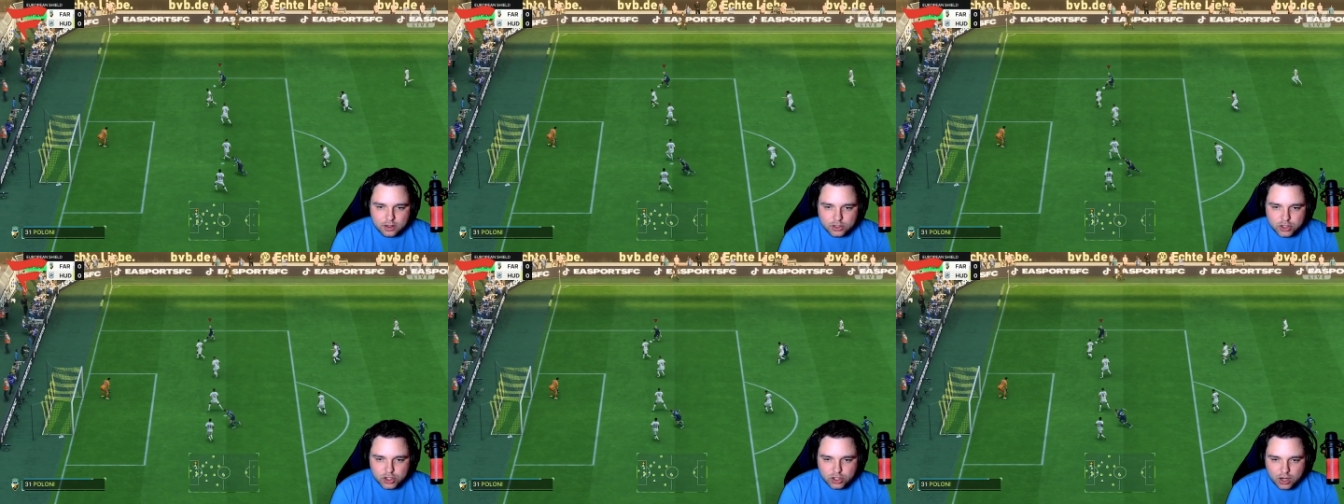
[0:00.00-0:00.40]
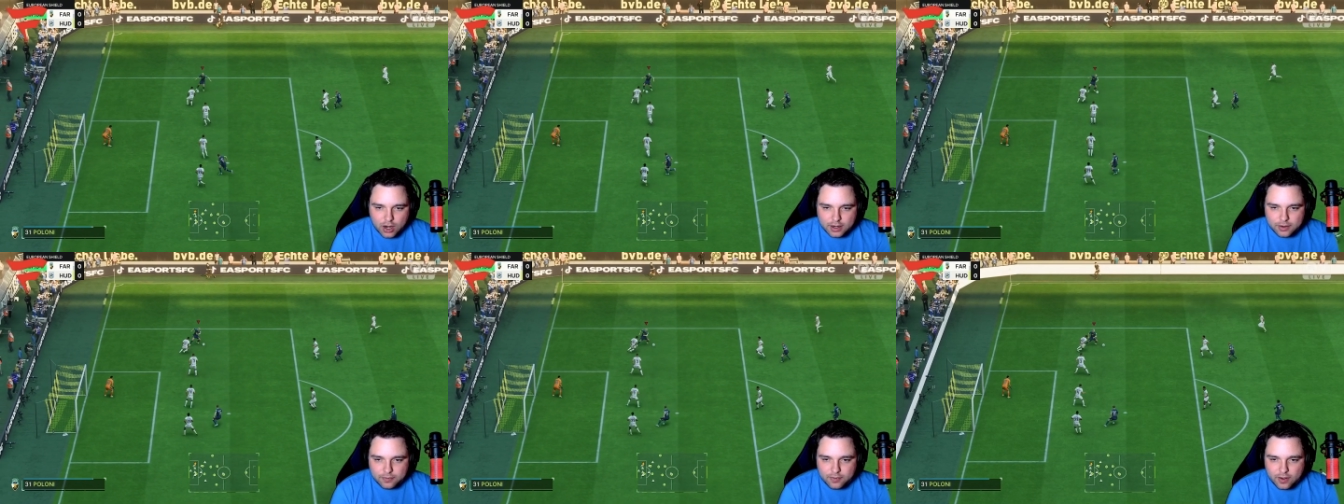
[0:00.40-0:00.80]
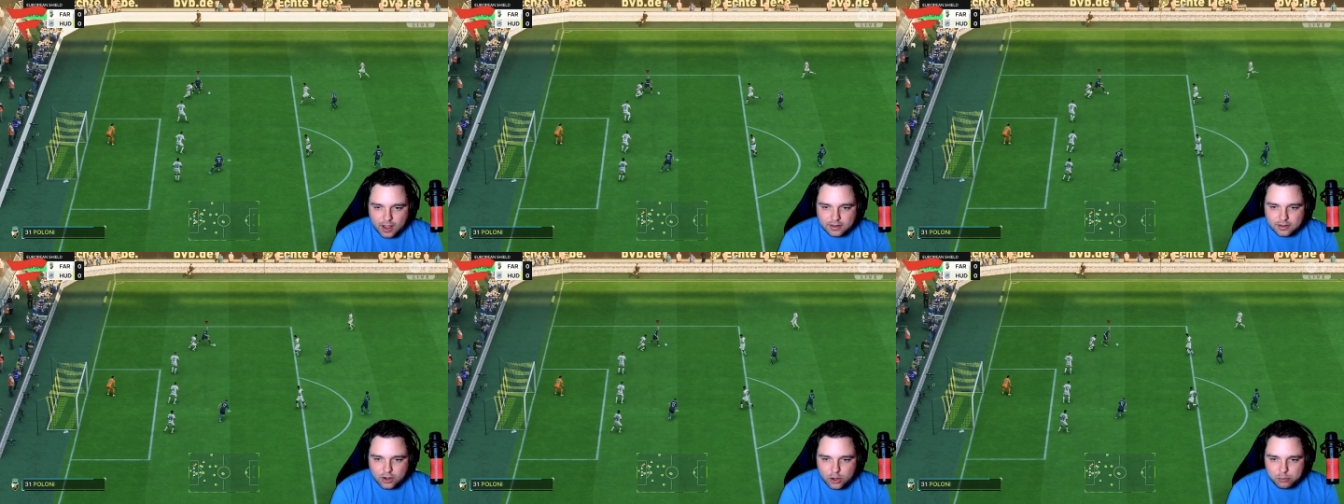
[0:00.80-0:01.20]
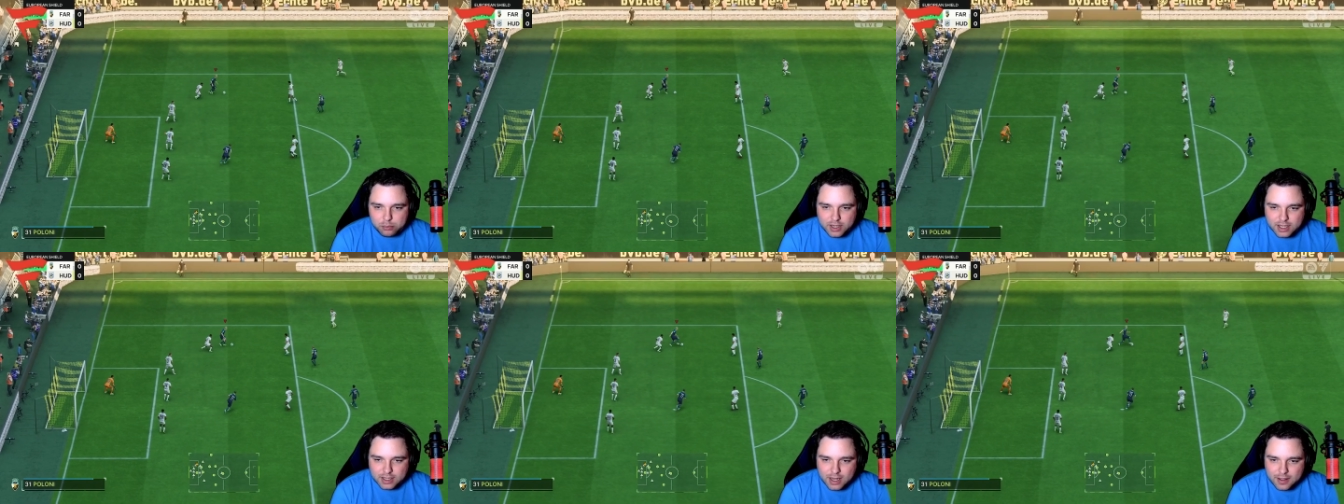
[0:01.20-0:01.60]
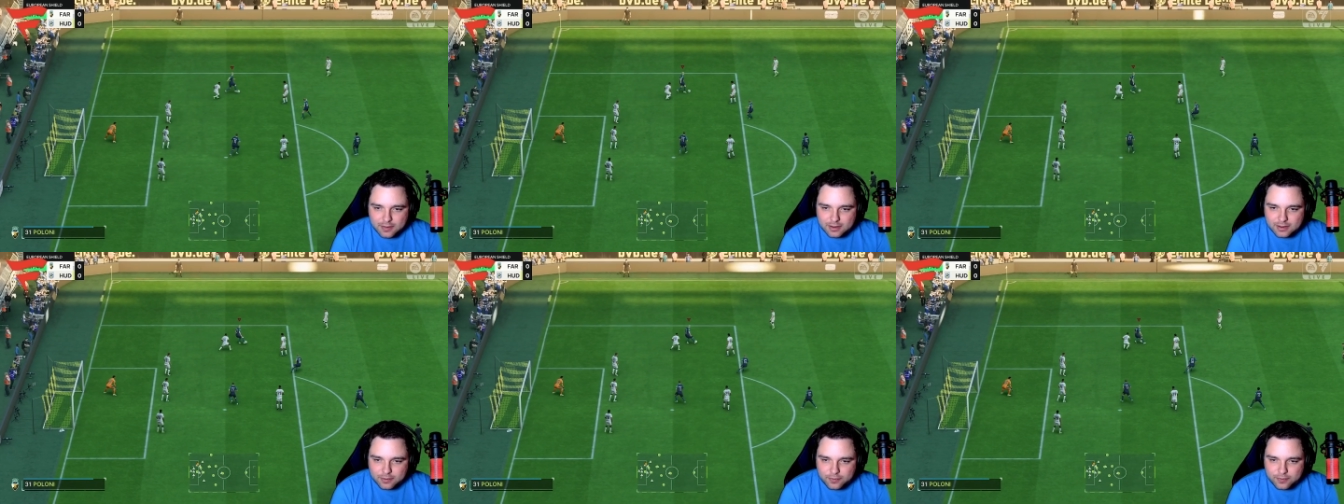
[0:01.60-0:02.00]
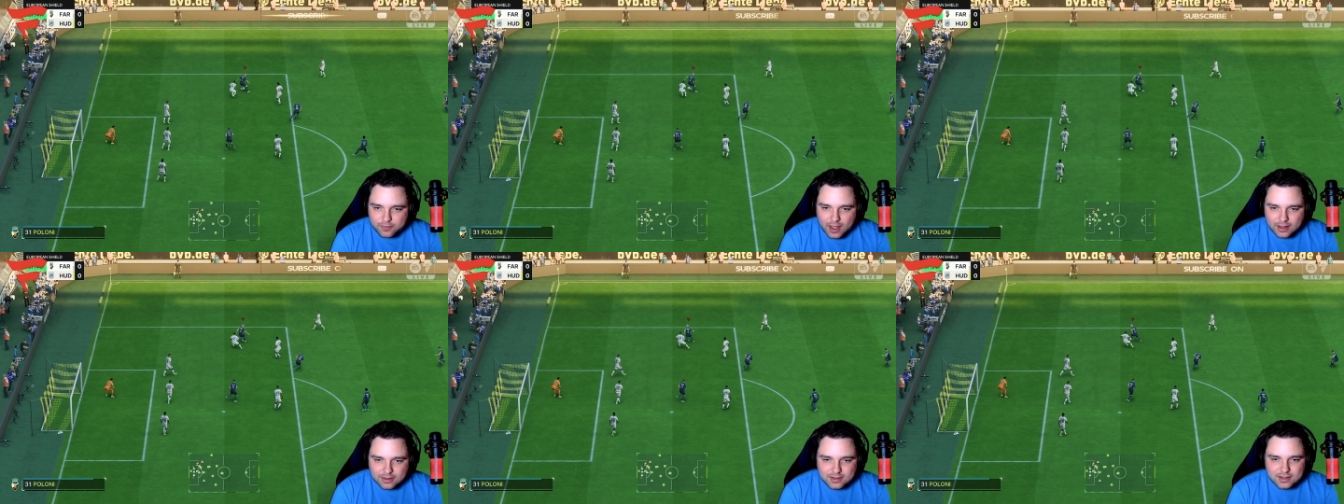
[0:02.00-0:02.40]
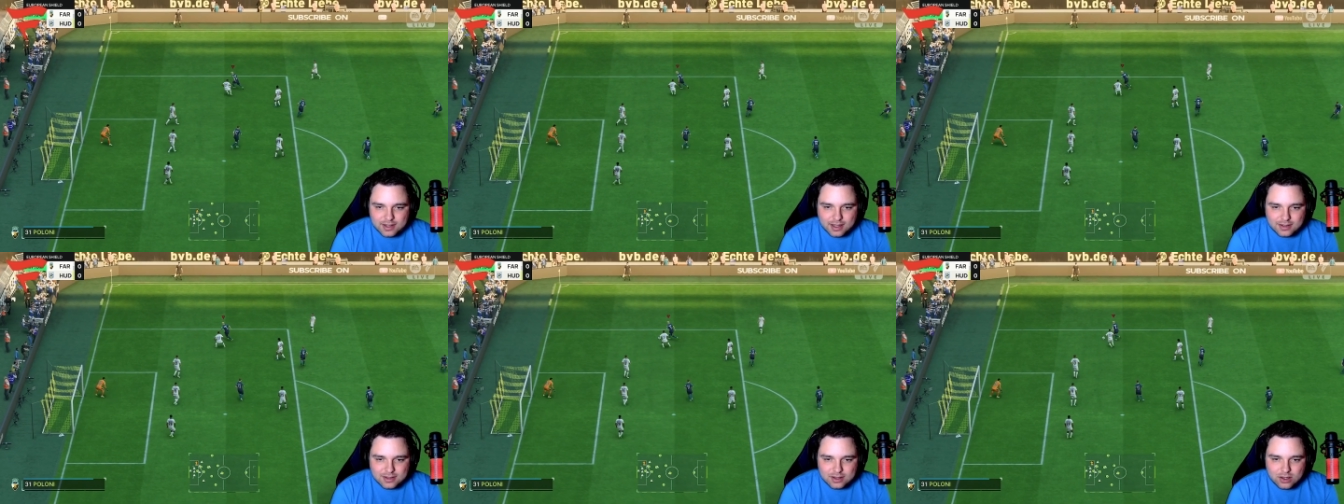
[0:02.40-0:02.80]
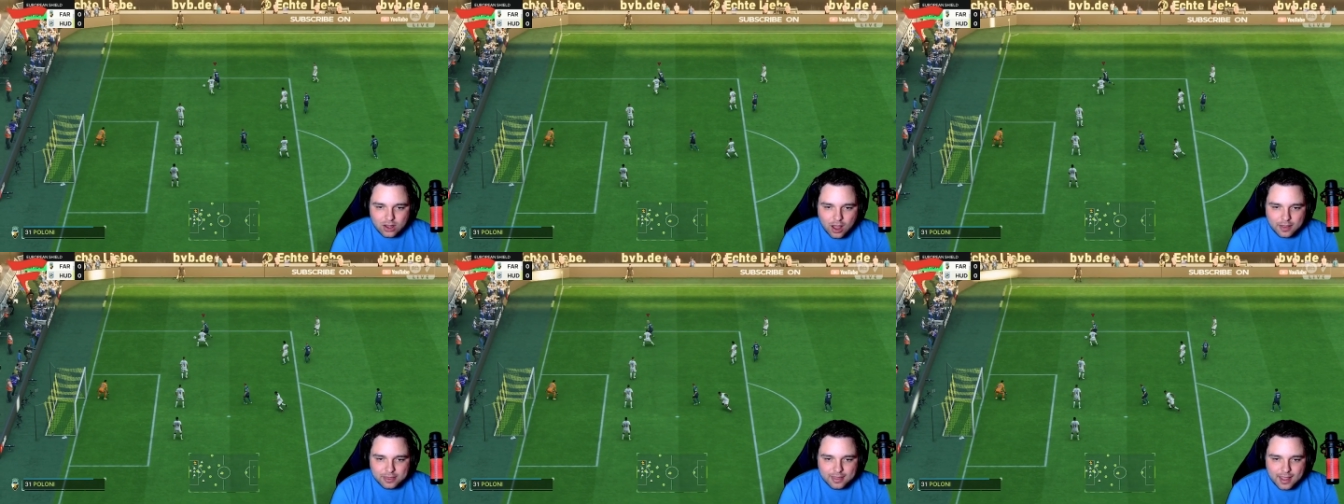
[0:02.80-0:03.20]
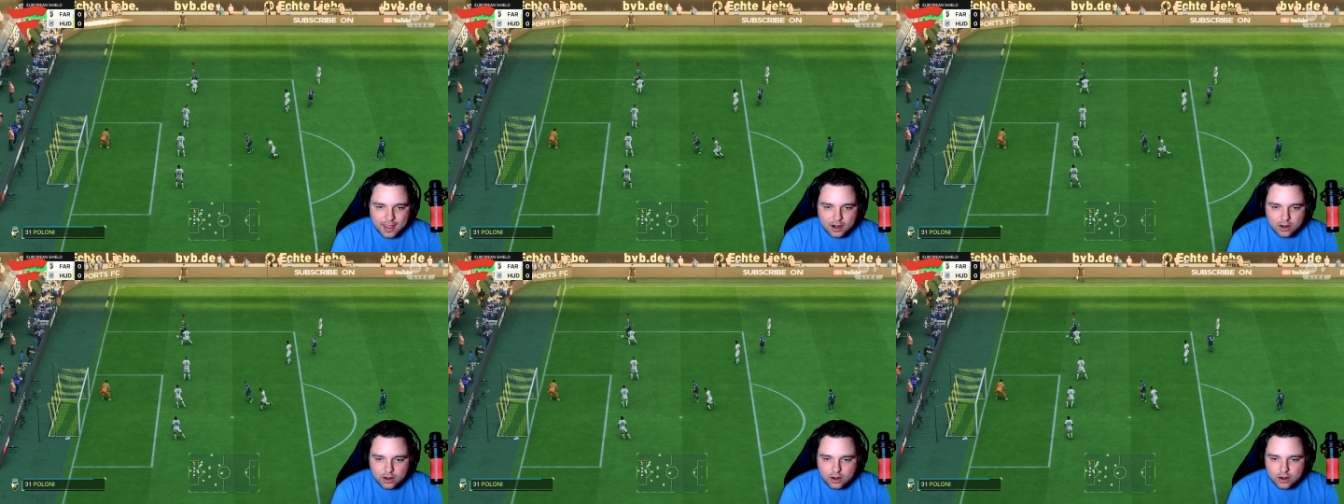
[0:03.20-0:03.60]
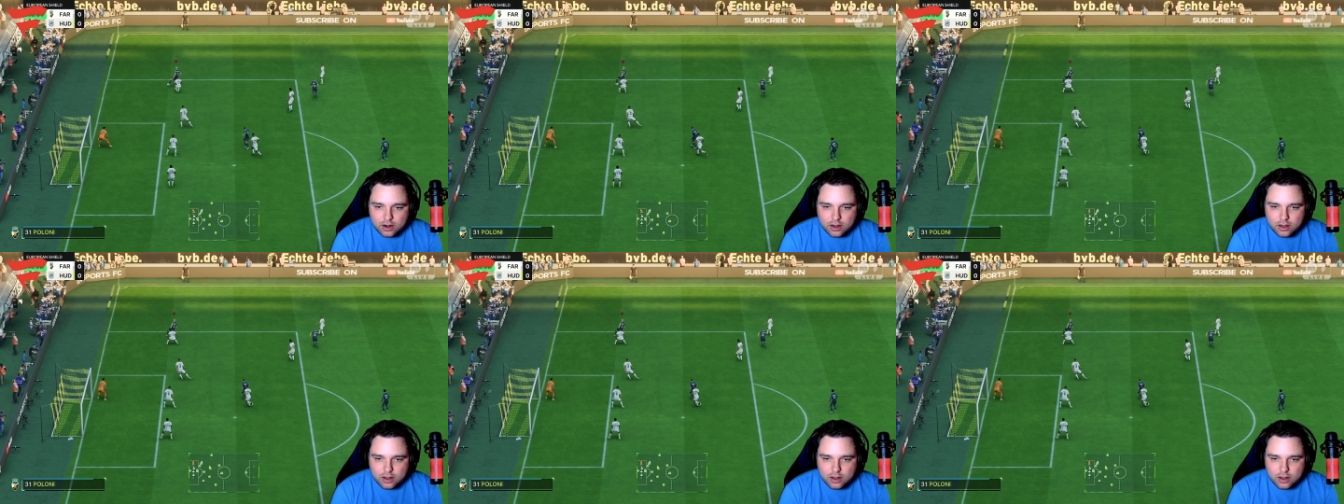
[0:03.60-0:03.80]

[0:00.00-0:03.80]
Trying to find an opening in the defense. It's not there.